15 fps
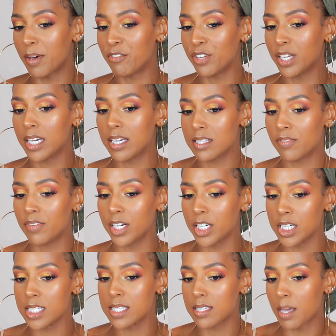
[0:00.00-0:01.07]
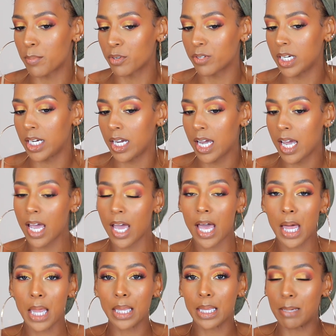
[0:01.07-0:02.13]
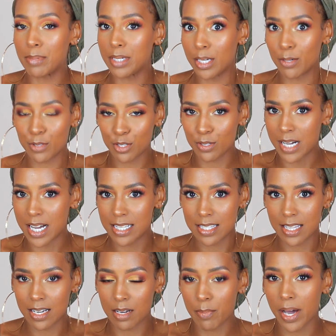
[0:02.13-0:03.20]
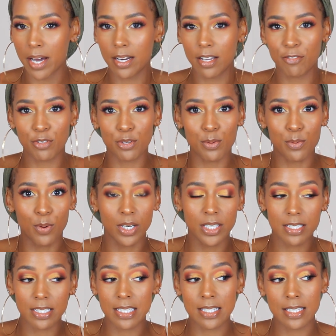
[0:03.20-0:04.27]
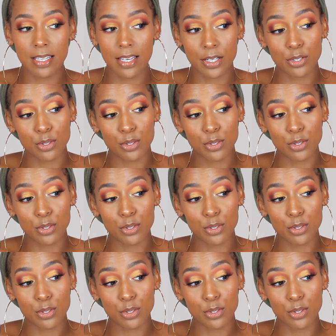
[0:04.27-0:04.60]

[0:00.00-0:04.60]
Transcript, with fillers: I feel like it's very summery. Let me know what you guys think about it if you want to see